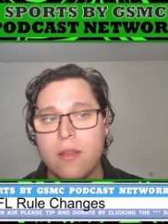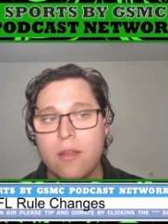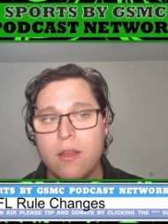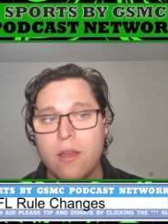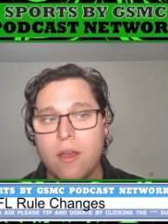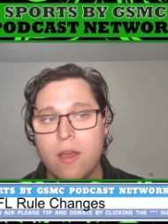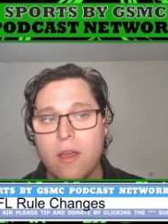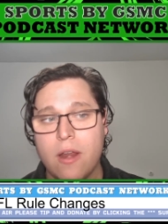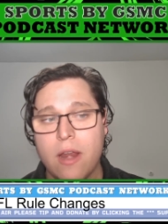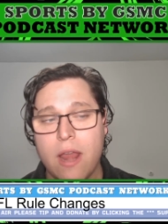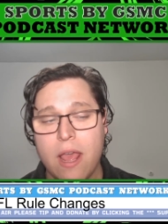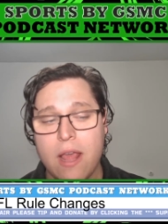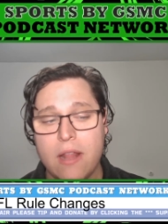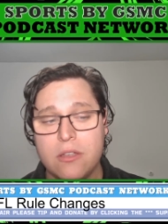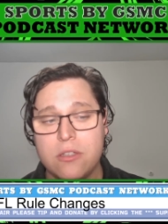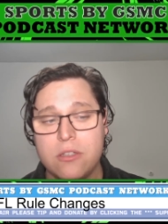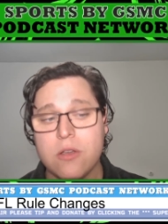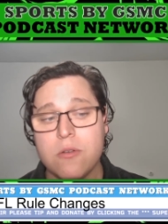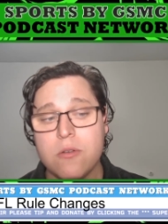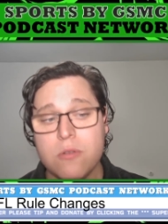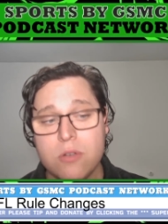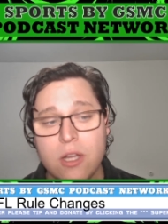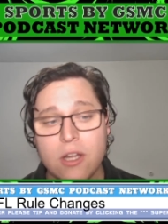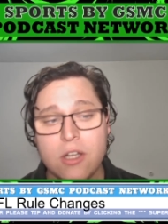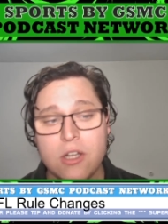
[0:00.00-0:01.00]
an end
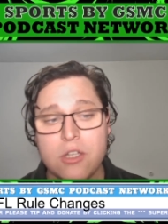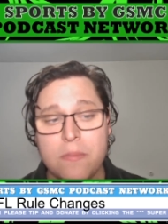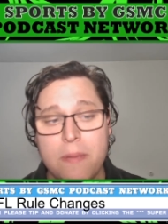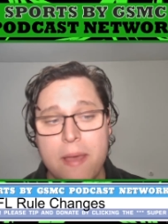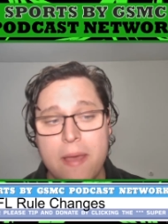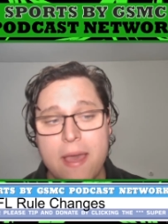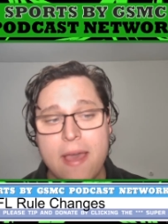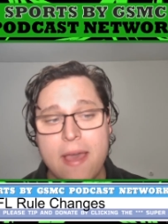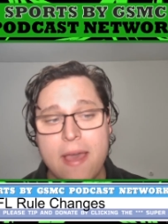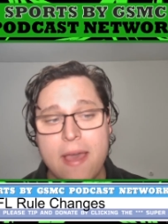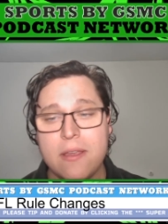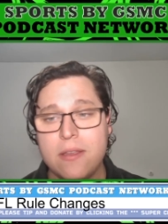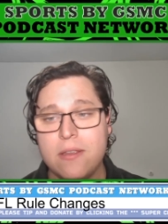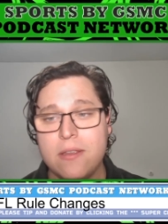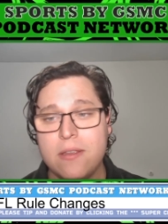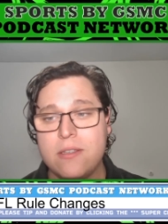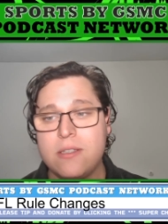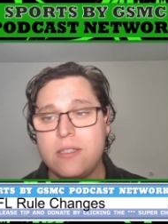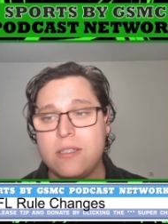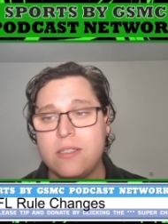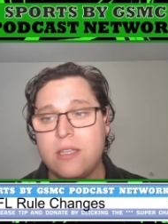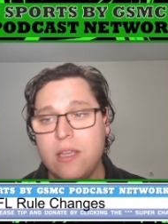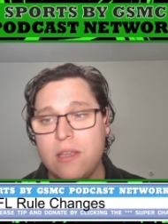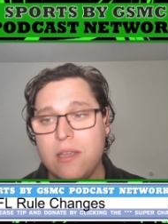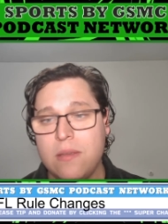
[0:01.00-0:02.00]
zone touchback
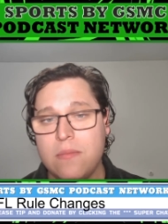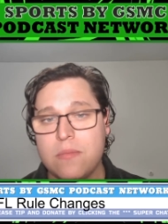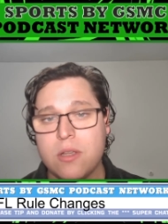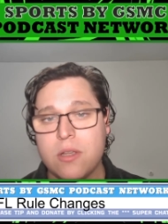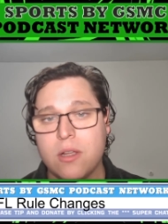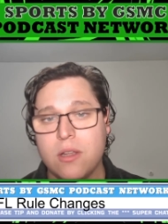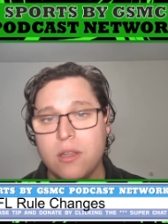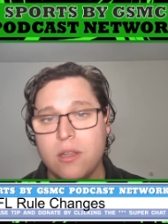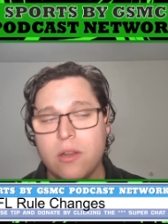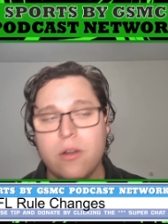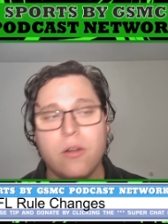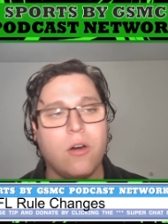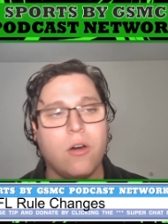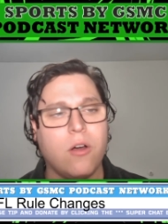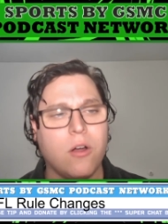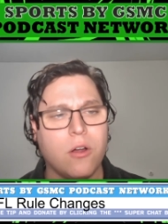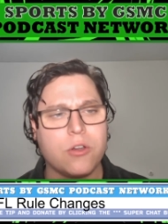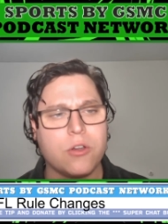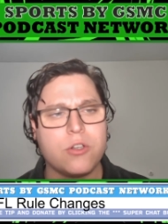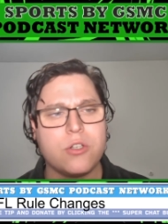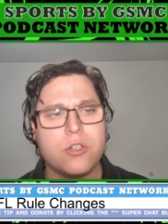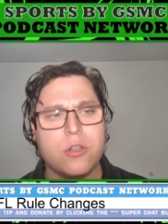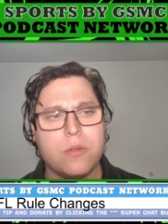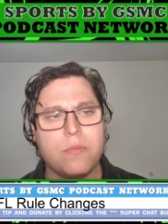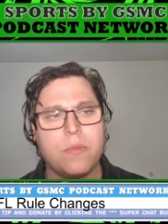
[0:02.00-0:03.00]
seems a little
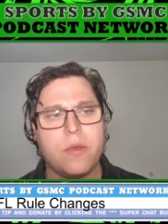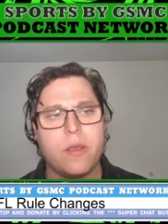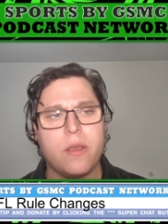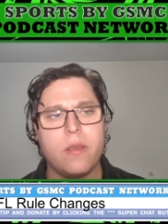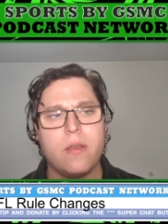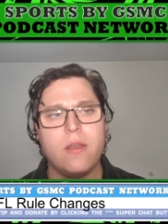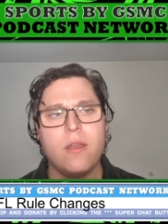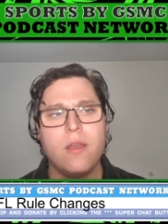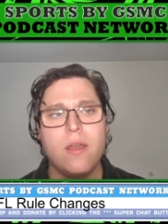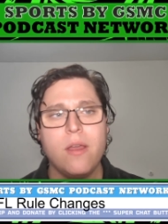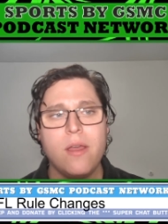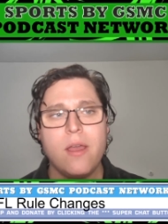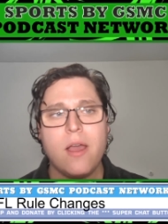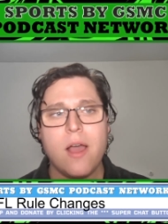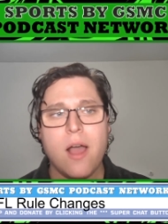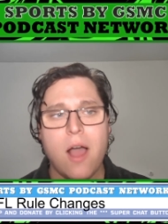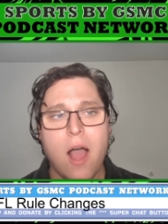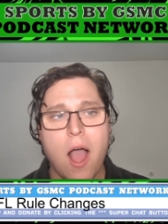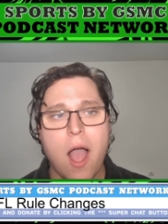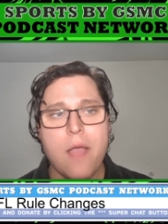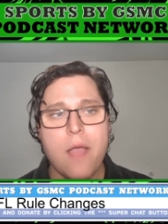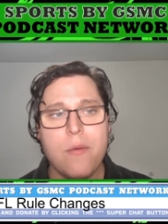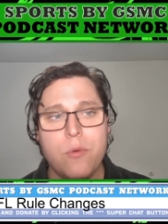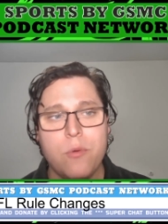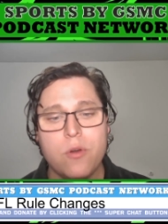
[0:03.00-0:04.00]
harsh to me.
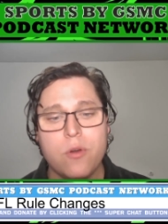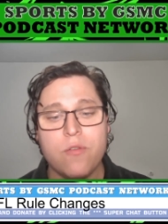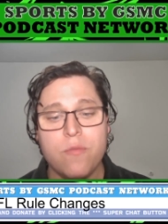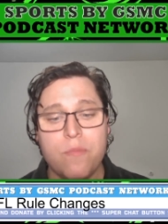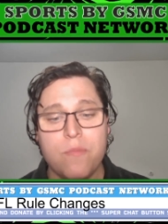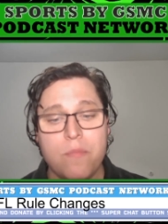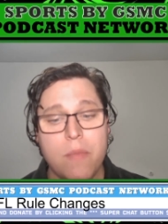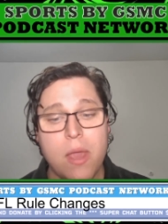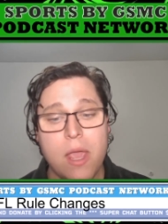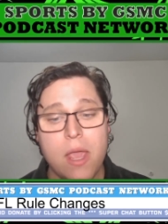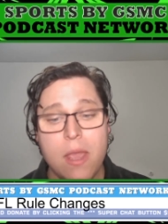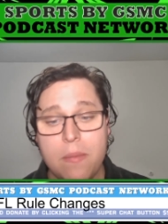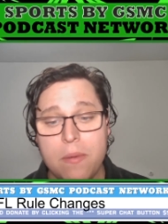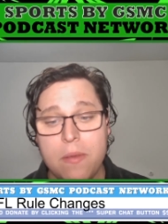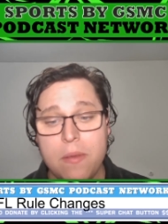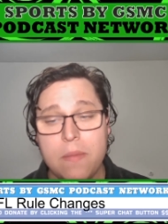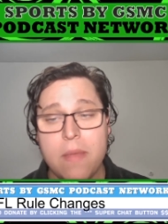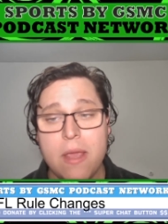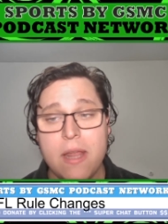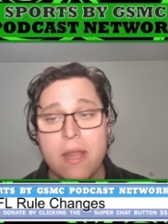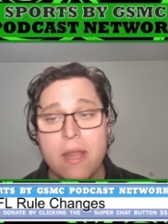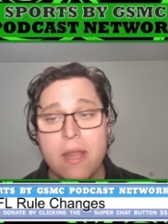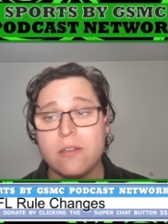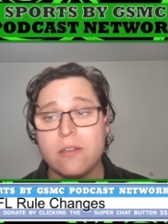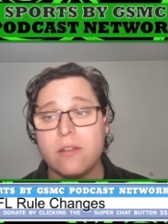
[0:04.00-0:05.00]
I would have maybe
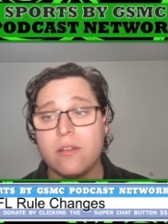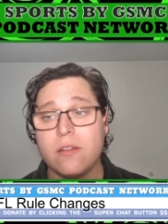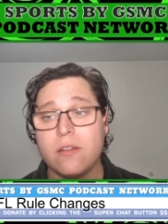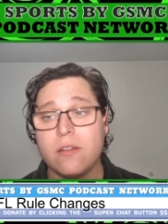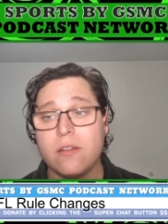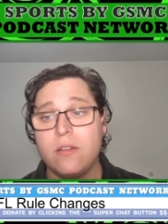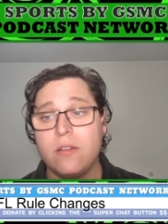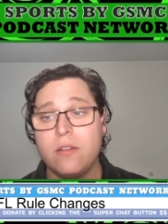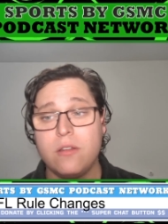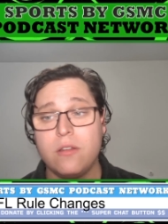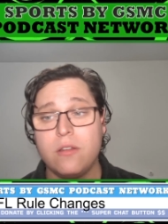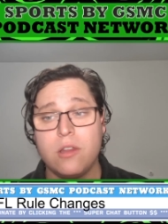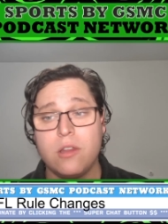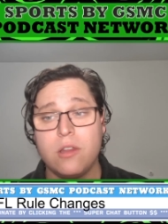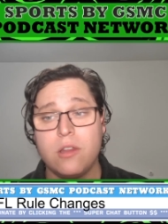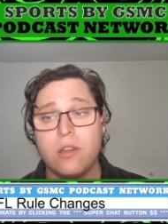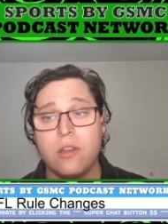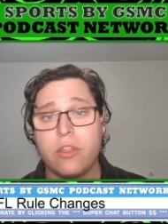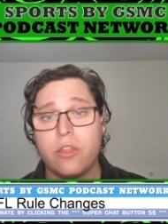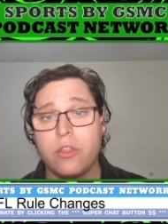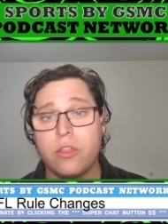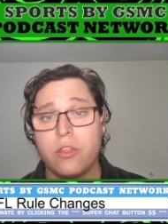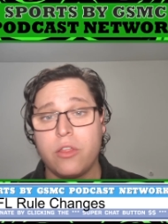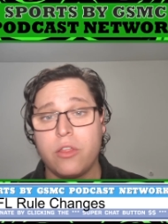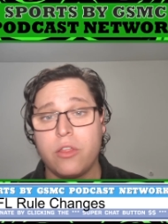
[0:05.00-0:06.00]
made it the
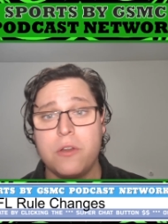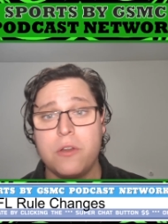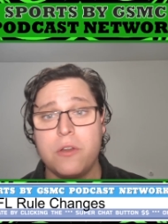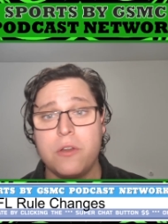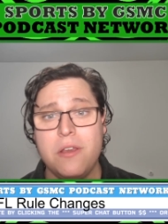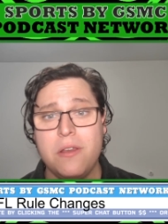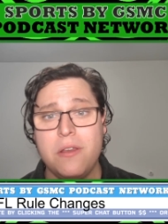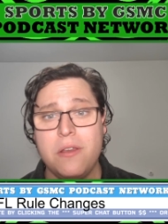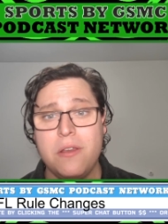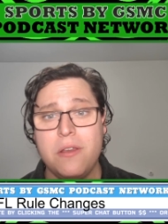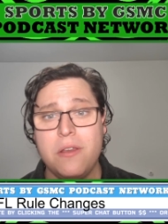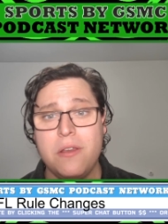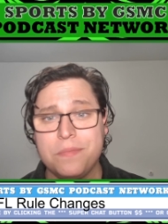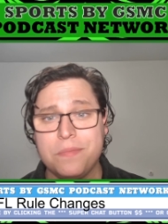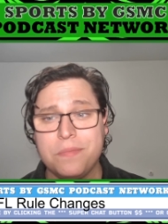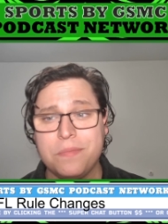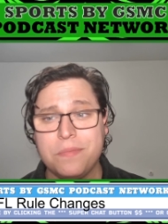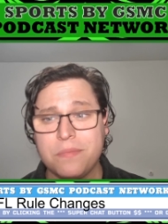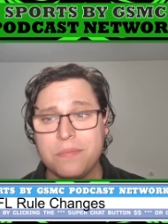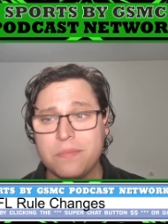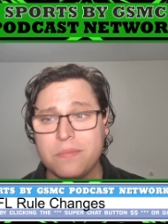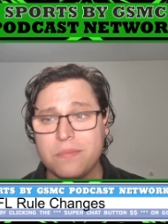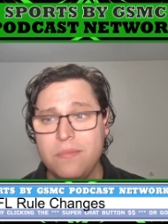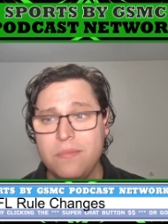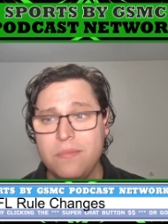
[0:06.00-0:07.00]
thirty
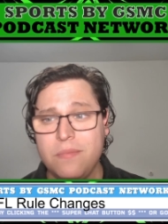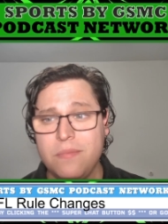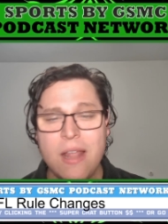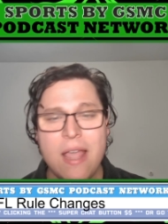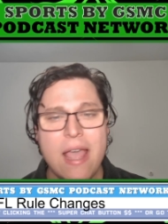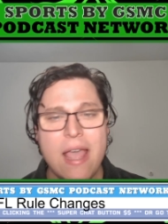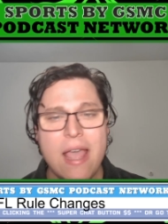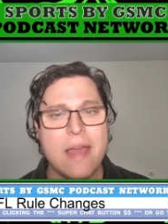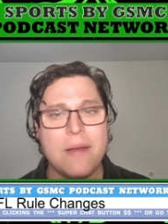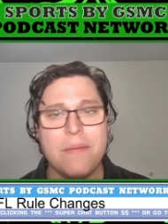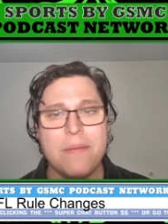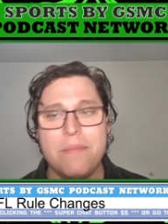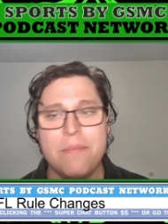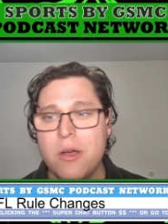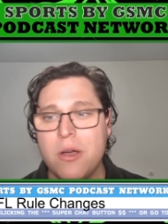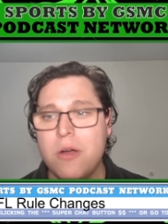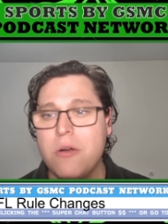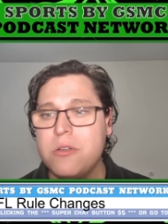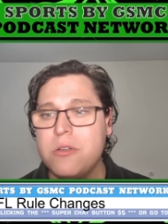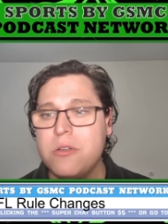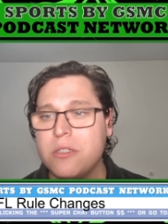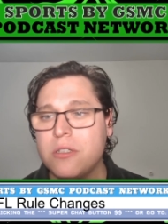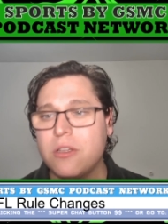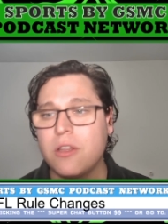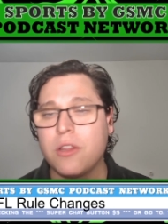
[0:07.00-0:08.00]
at
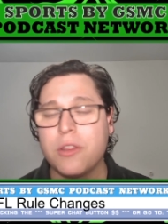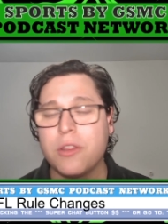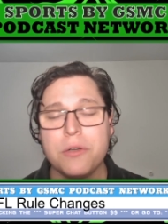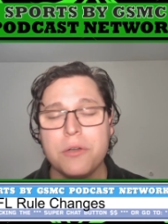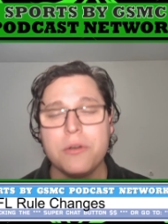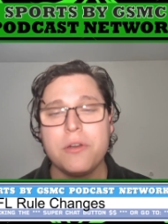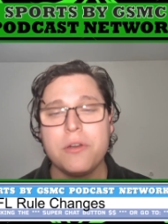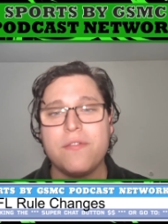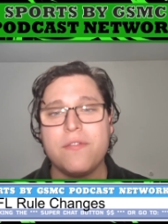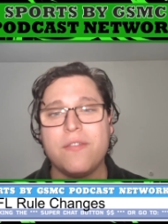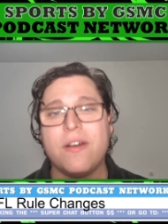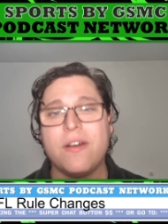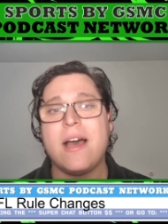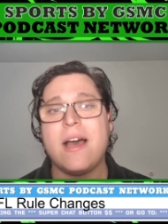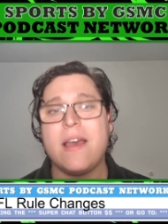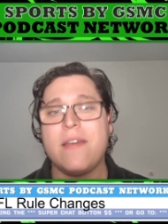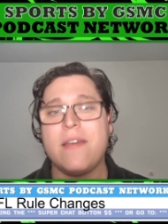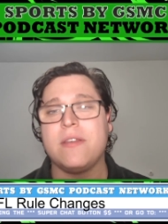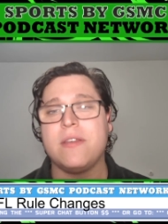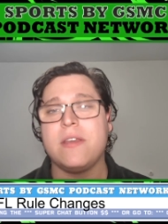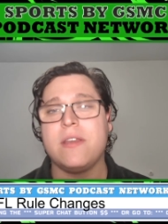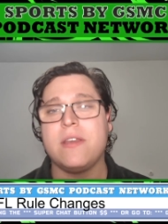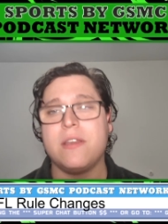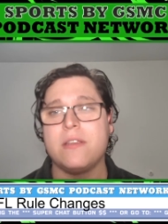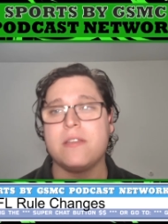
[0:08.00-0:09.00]
most. The thirty-five
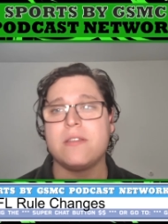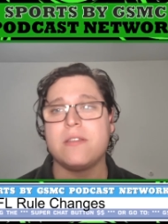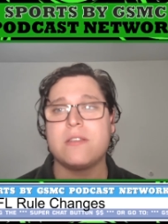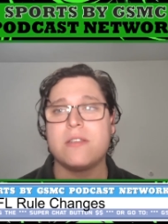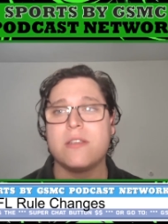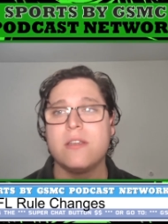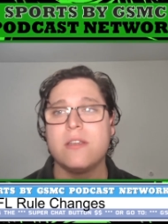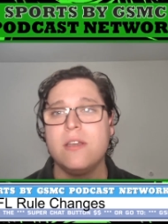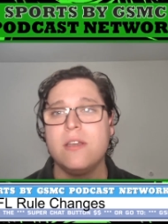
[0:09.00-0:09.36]
is